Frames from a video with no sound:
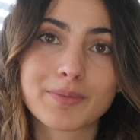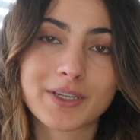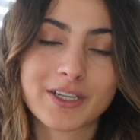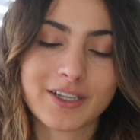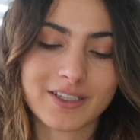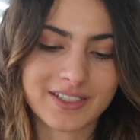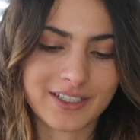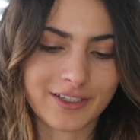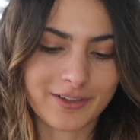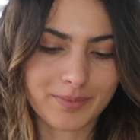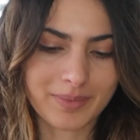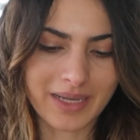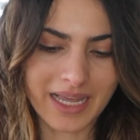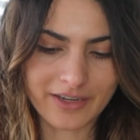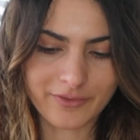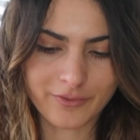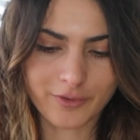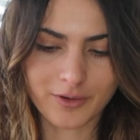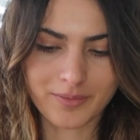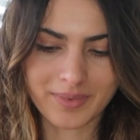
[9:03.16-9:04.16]
because they're a
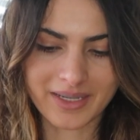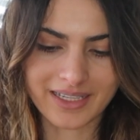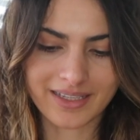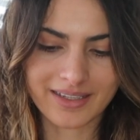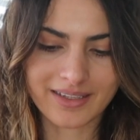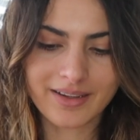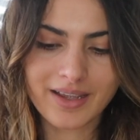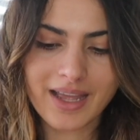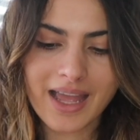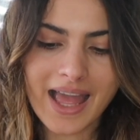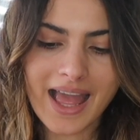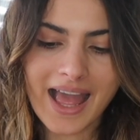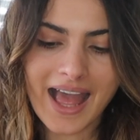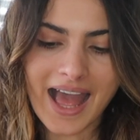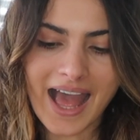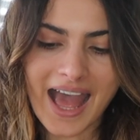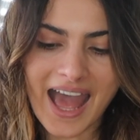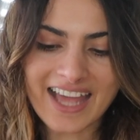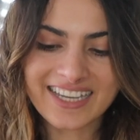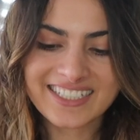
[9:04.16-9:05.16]
platform heel.
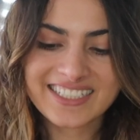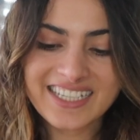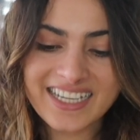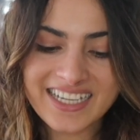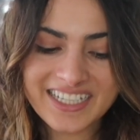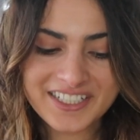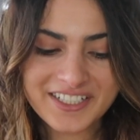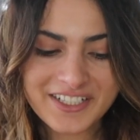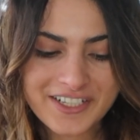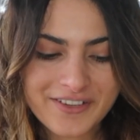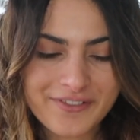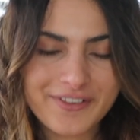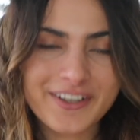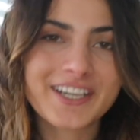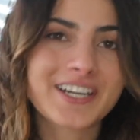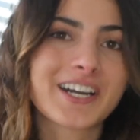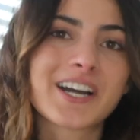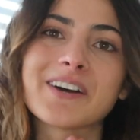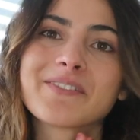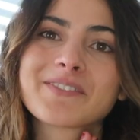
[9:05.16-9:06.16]
And then we
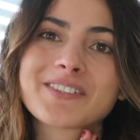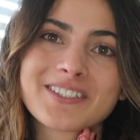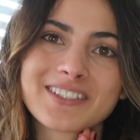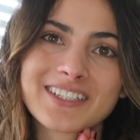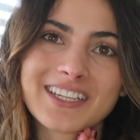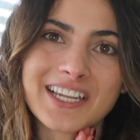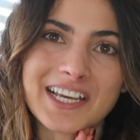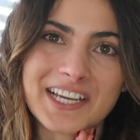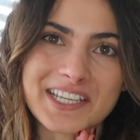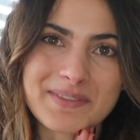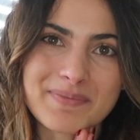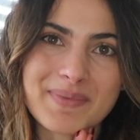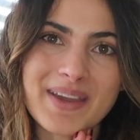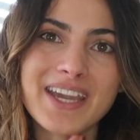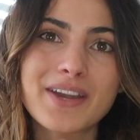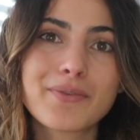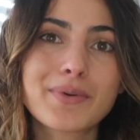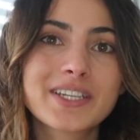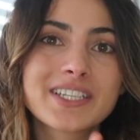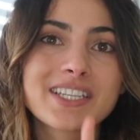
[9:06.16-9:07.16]
come to the last
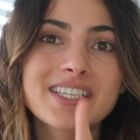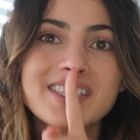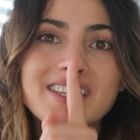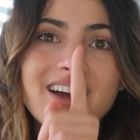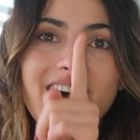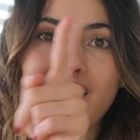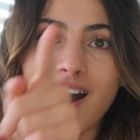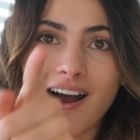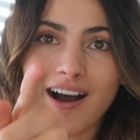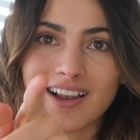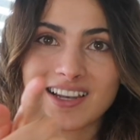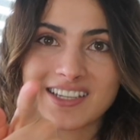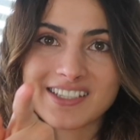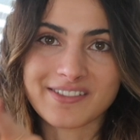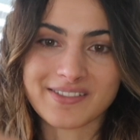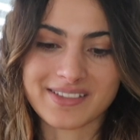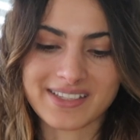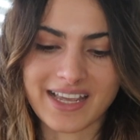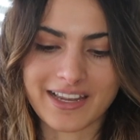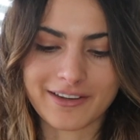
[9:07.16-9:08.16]
pick, which is
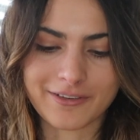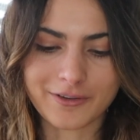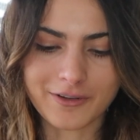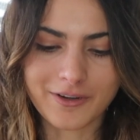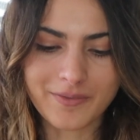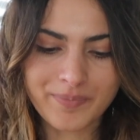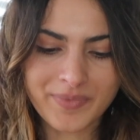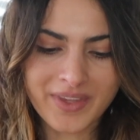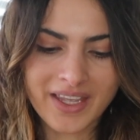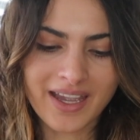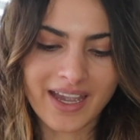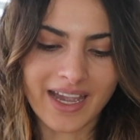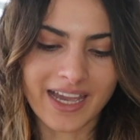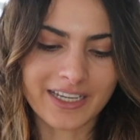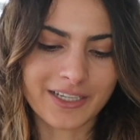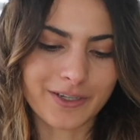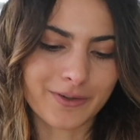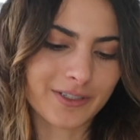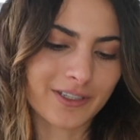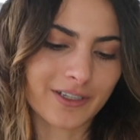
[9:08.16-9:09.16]
also Saint Laurent,
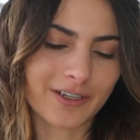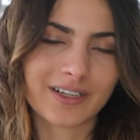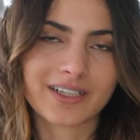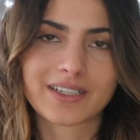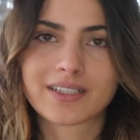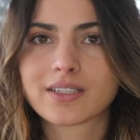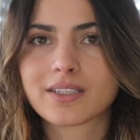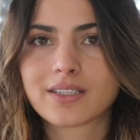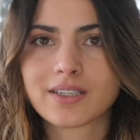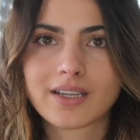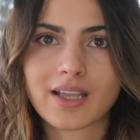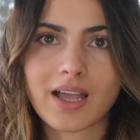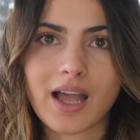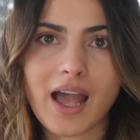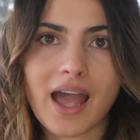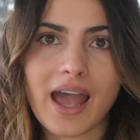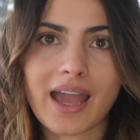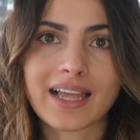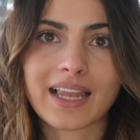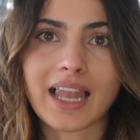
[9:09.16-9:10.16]
and those are
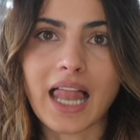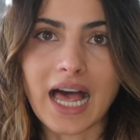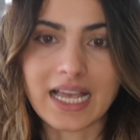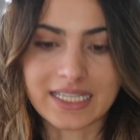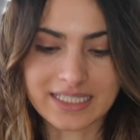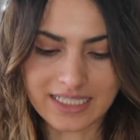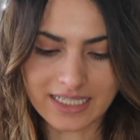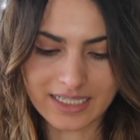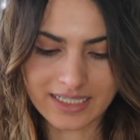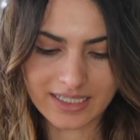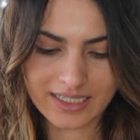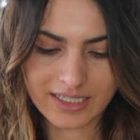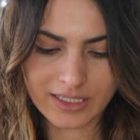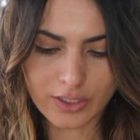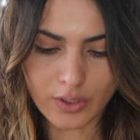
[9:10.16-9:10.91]
a classic.